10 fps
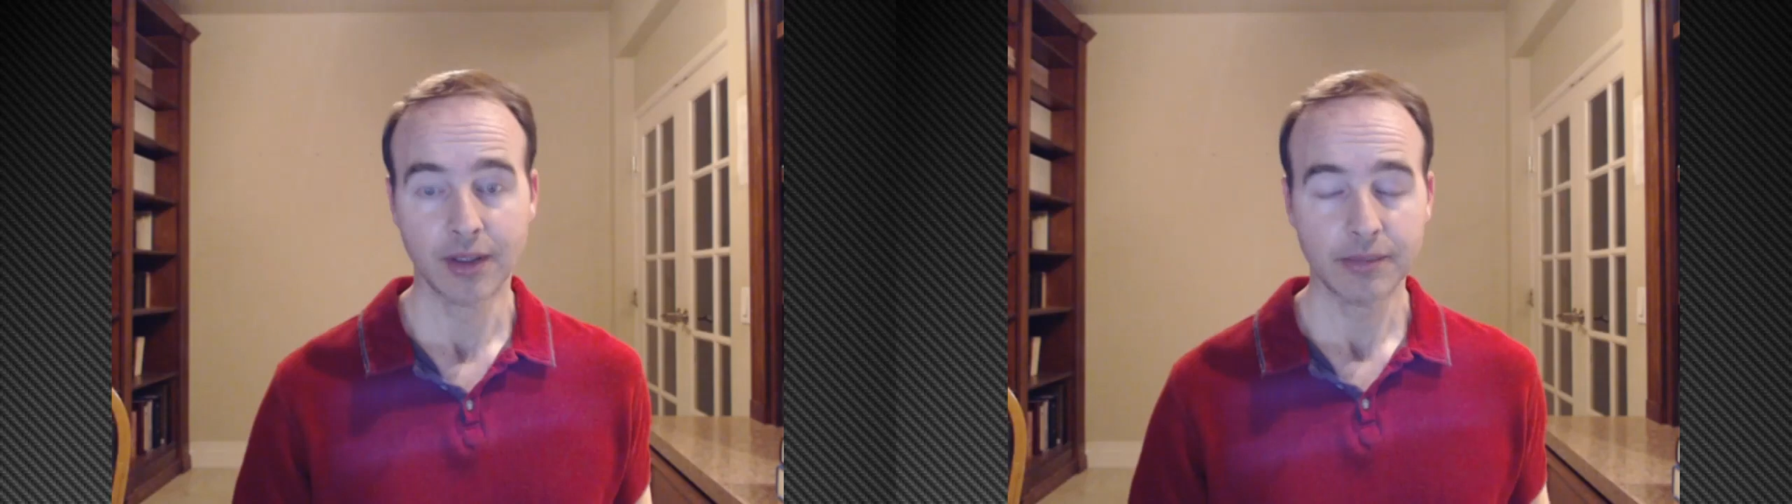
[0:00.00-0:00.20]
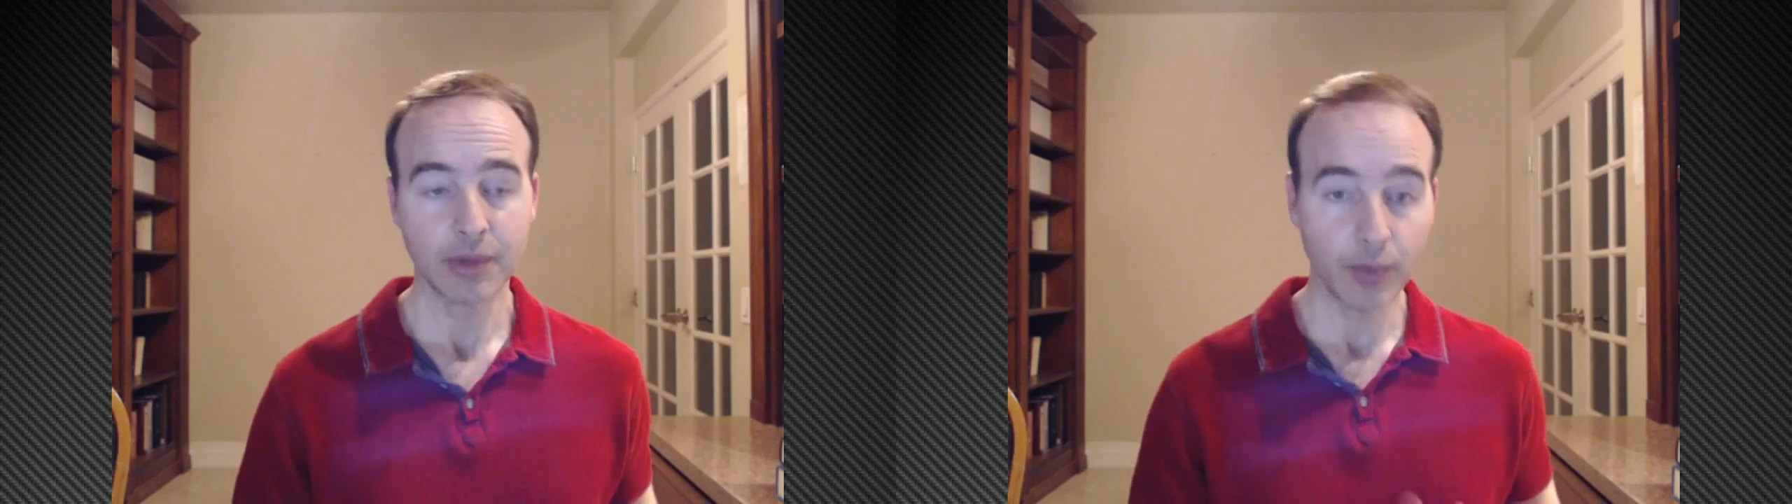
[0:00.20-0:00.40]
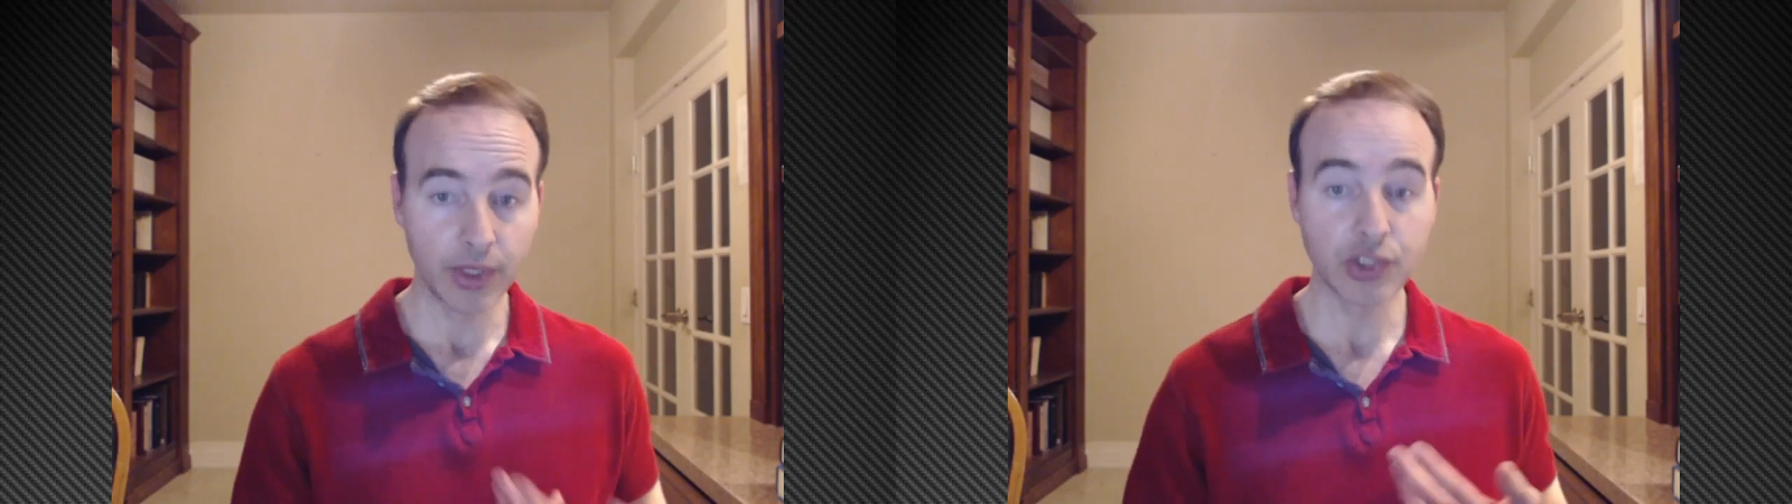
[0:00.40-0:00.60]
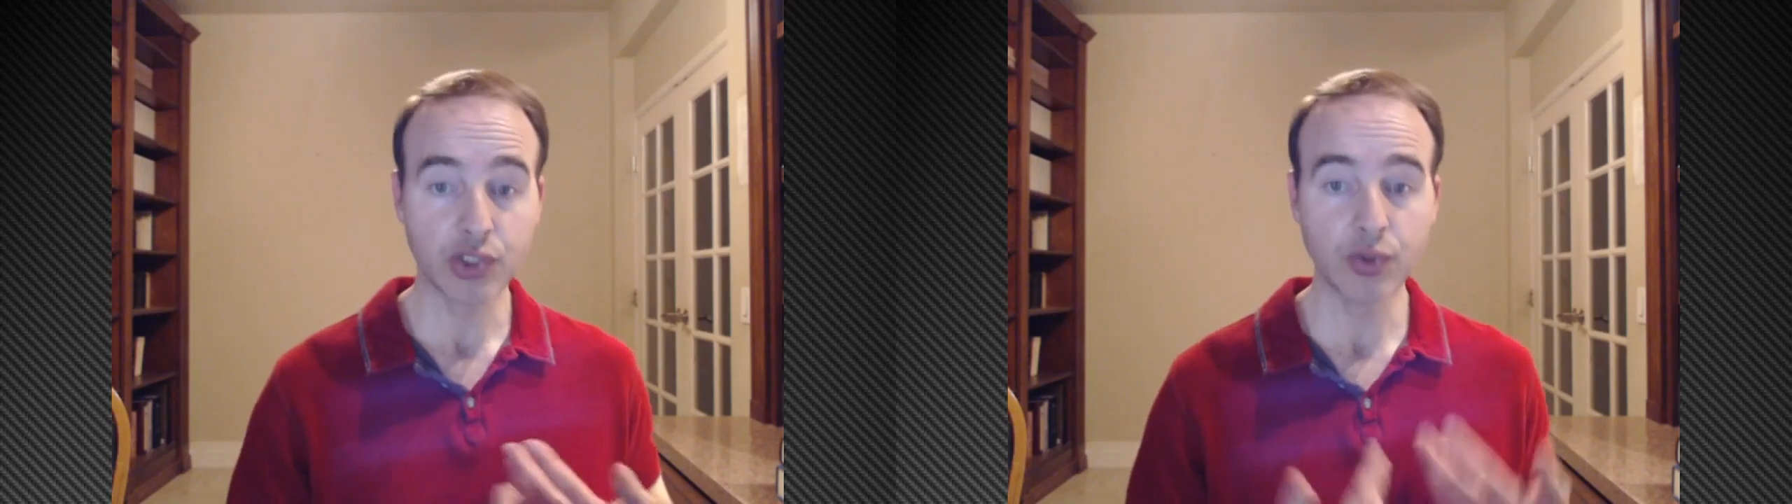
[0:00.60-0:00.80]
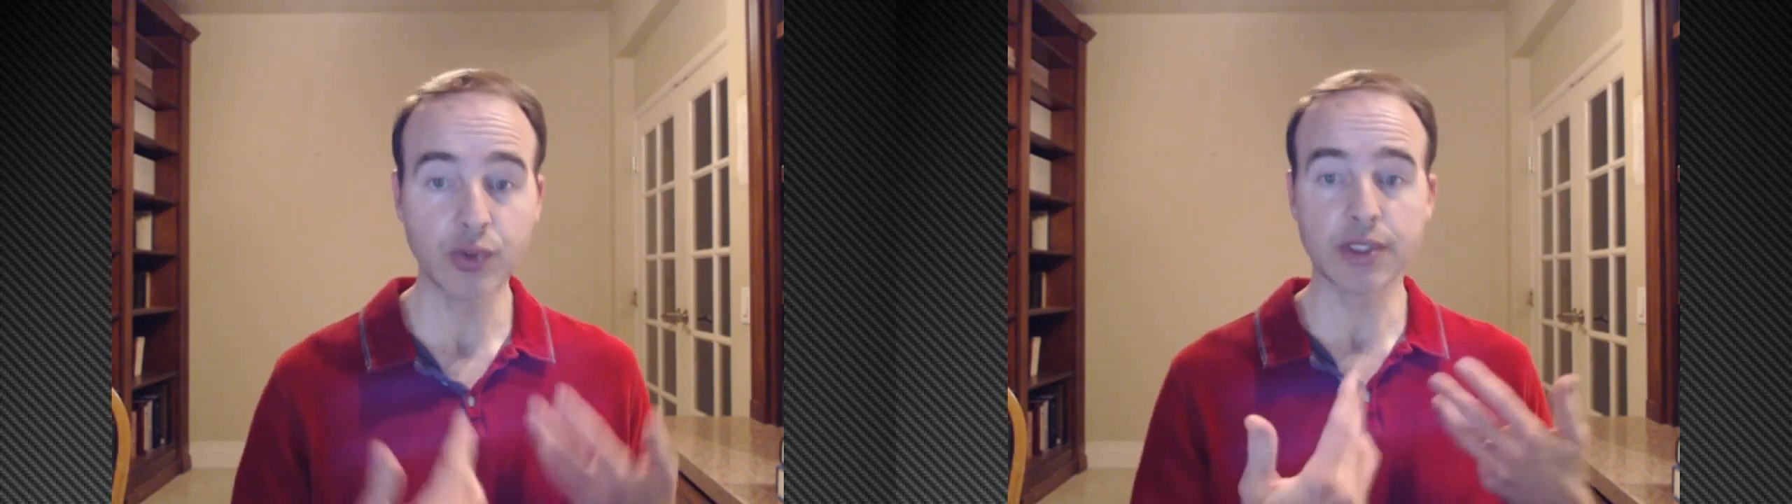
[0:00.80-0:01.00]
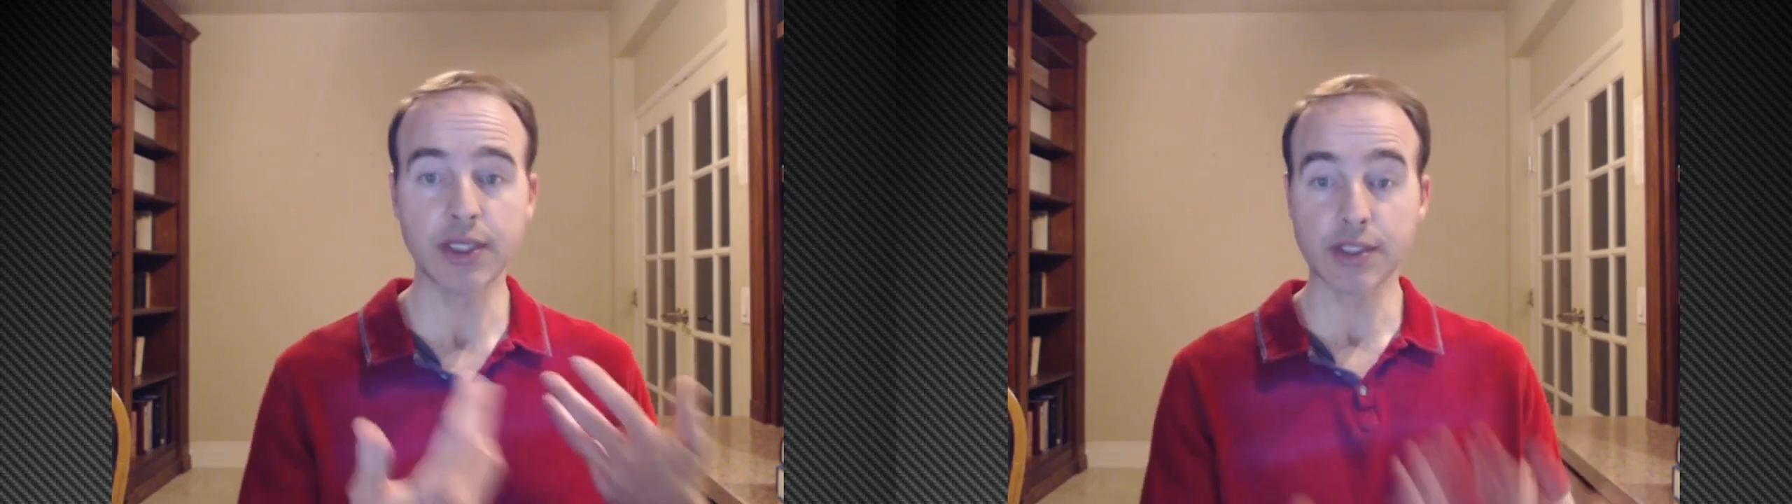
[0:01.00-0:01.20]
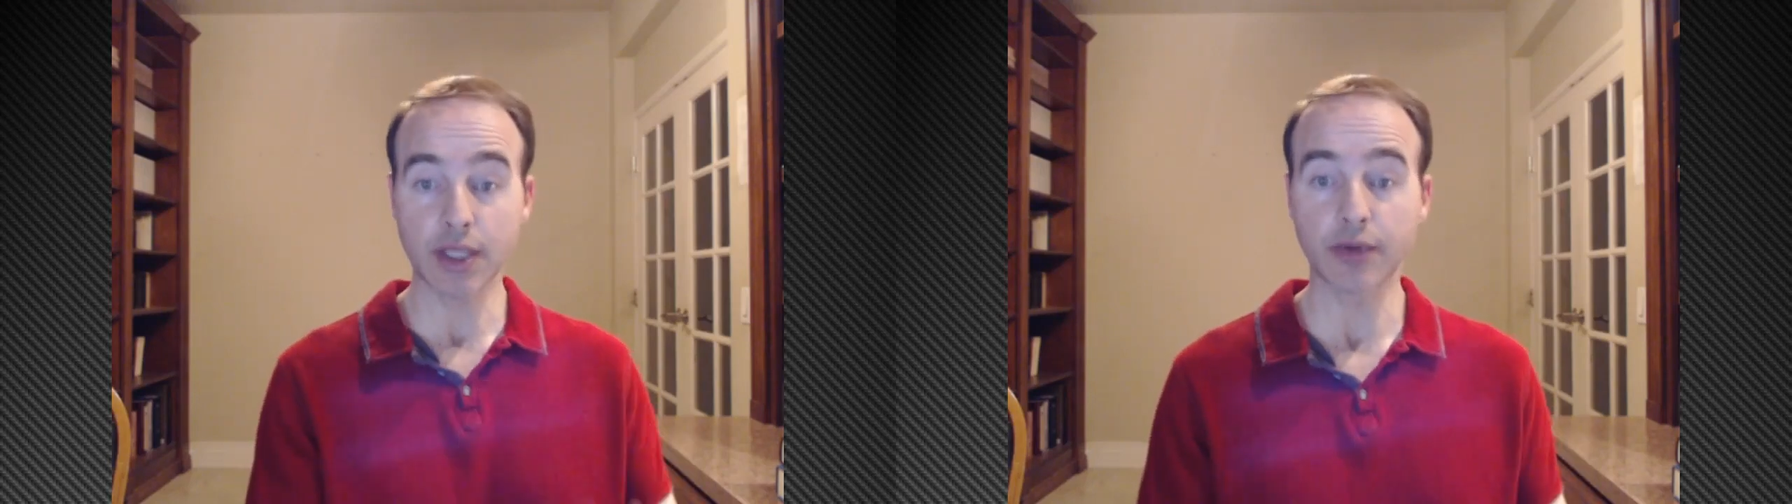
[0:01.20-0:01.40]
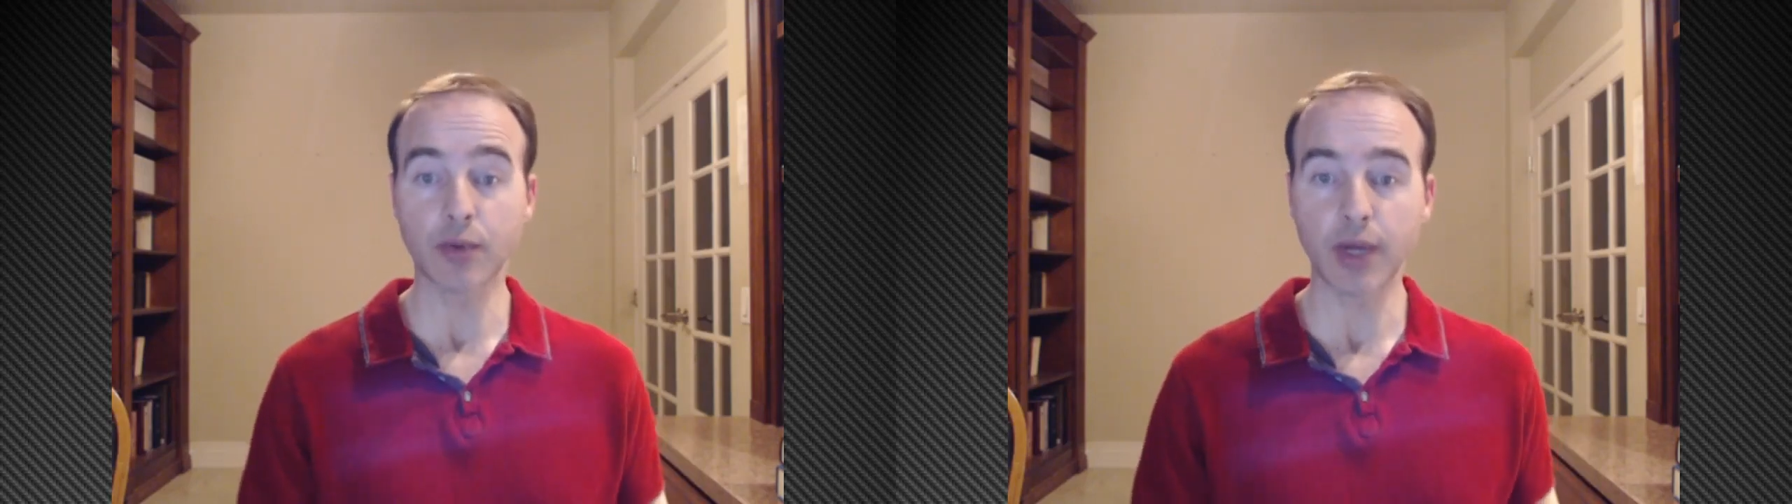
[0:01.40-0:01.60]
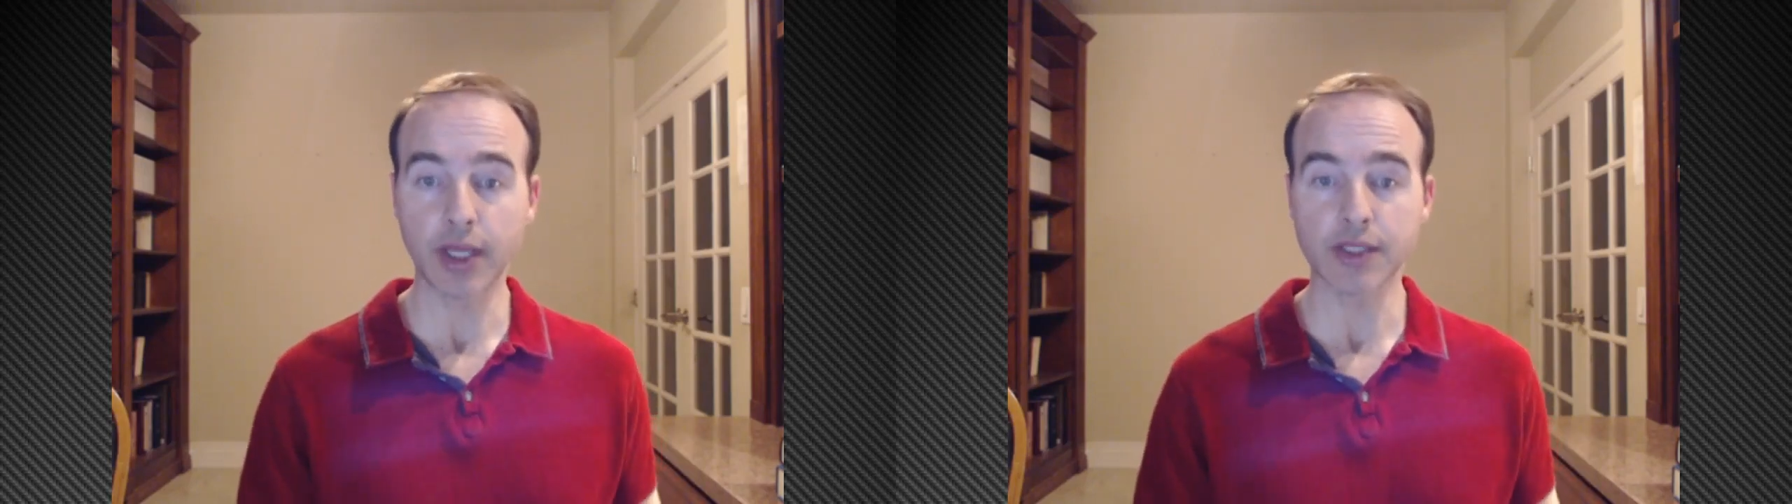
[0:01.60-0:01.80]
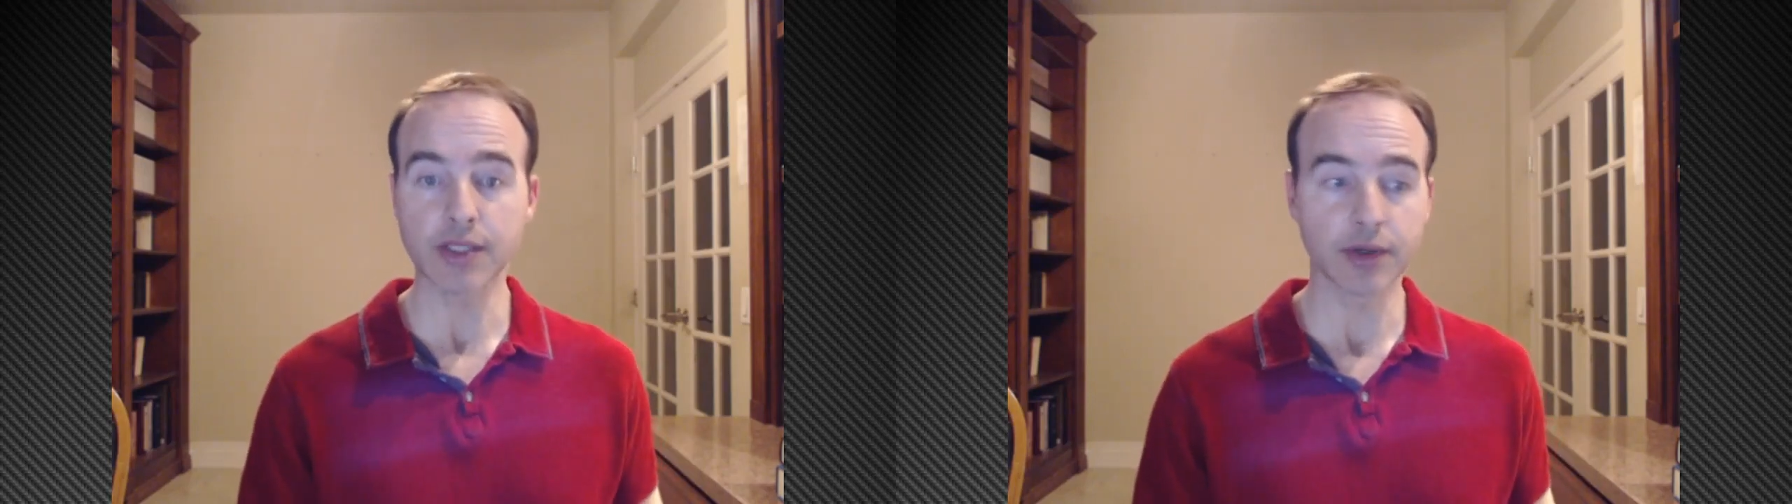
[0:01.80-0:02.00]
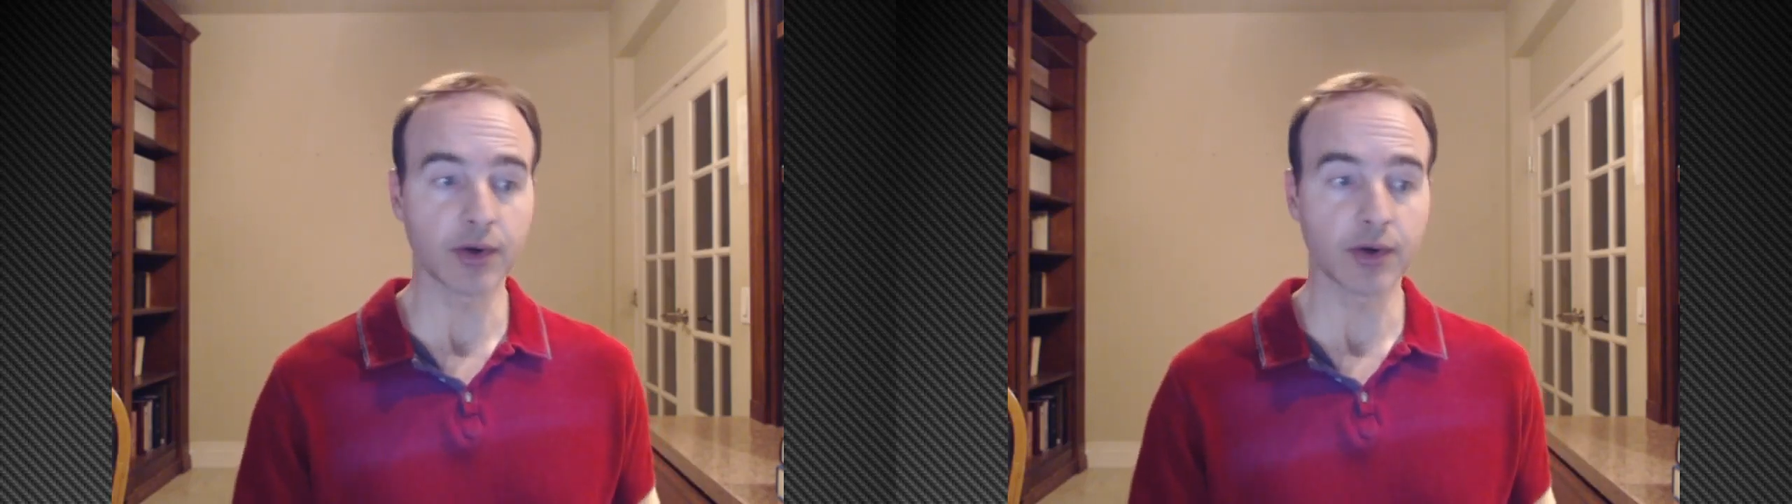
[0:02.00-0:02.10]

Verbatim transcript: But we choose these other ways on